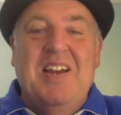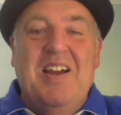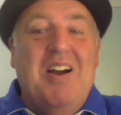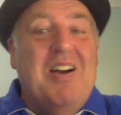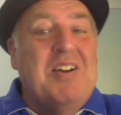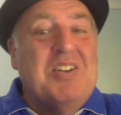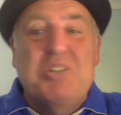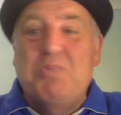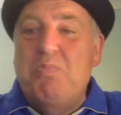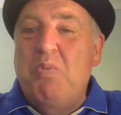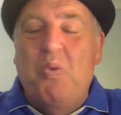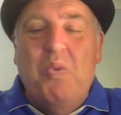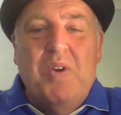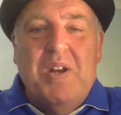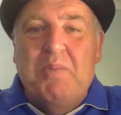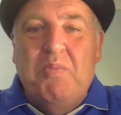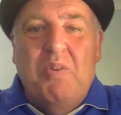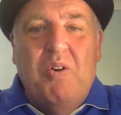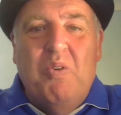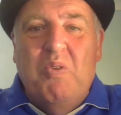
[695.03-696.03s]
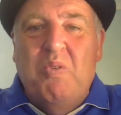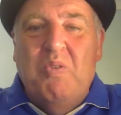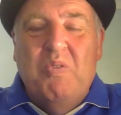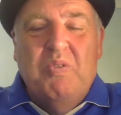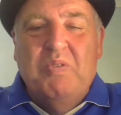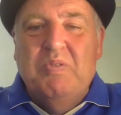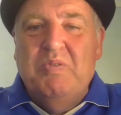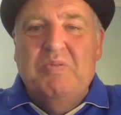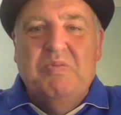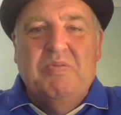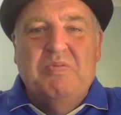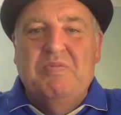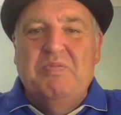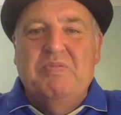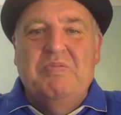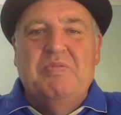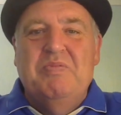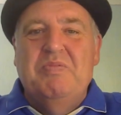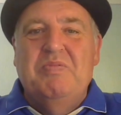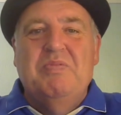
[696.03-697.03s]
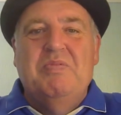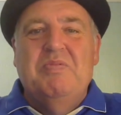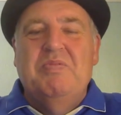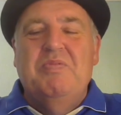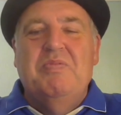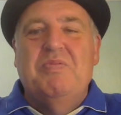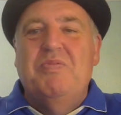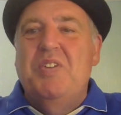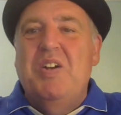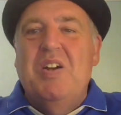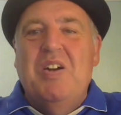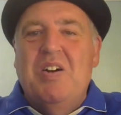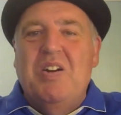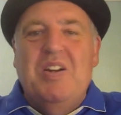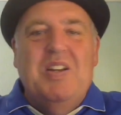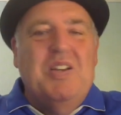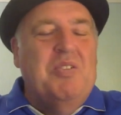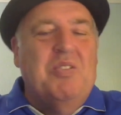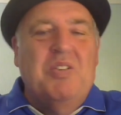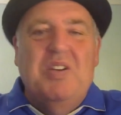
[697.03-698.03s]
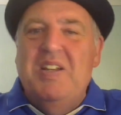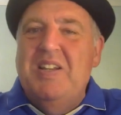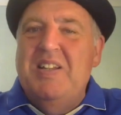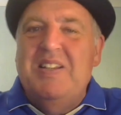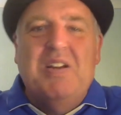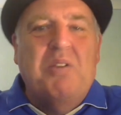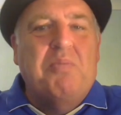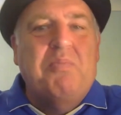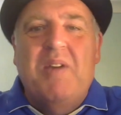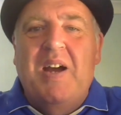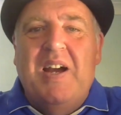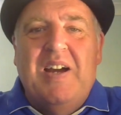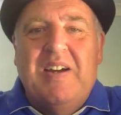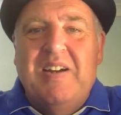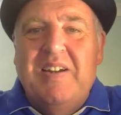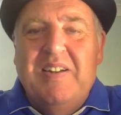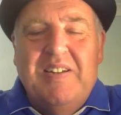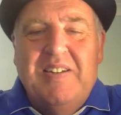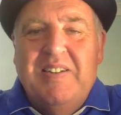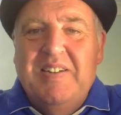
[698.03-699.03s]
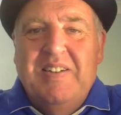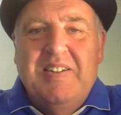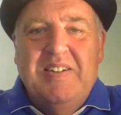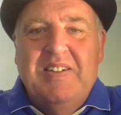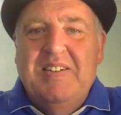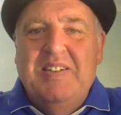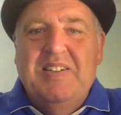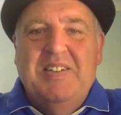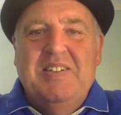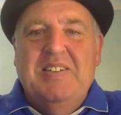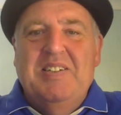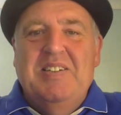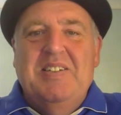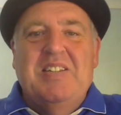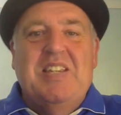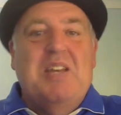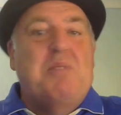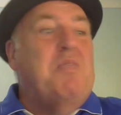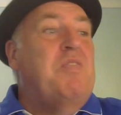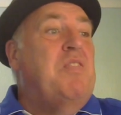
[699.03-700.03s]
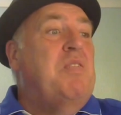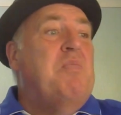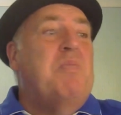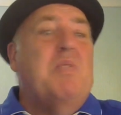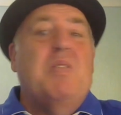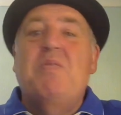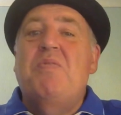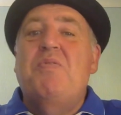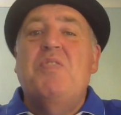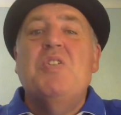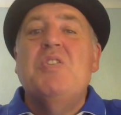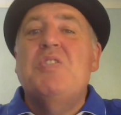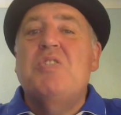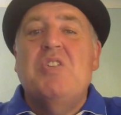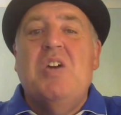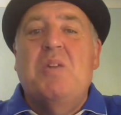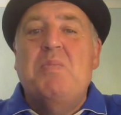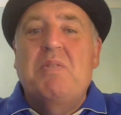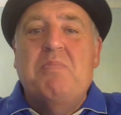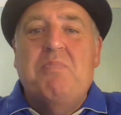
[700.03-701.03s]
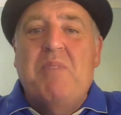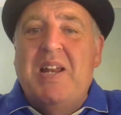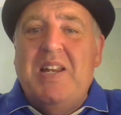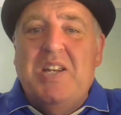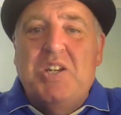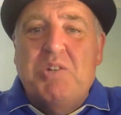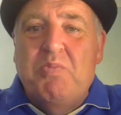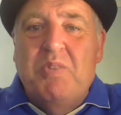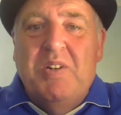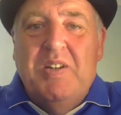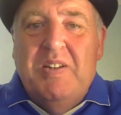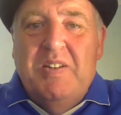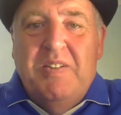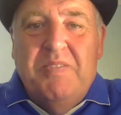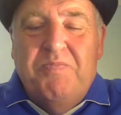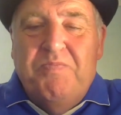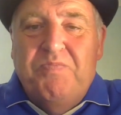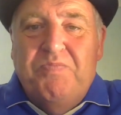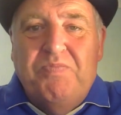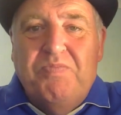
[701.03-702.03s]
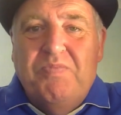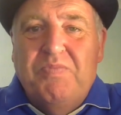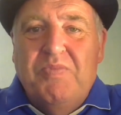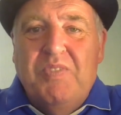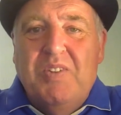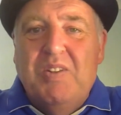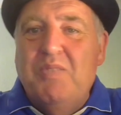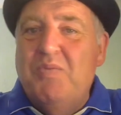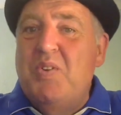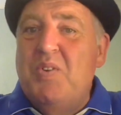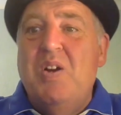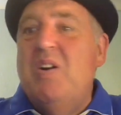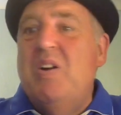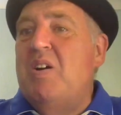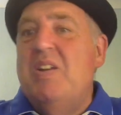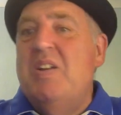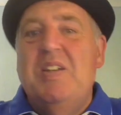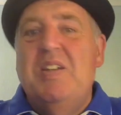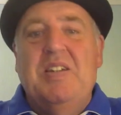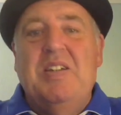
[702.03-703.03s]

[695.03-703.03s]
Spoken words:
Supported them all. Viali, Hullet, don't matter. Some of them first time in management. Viali,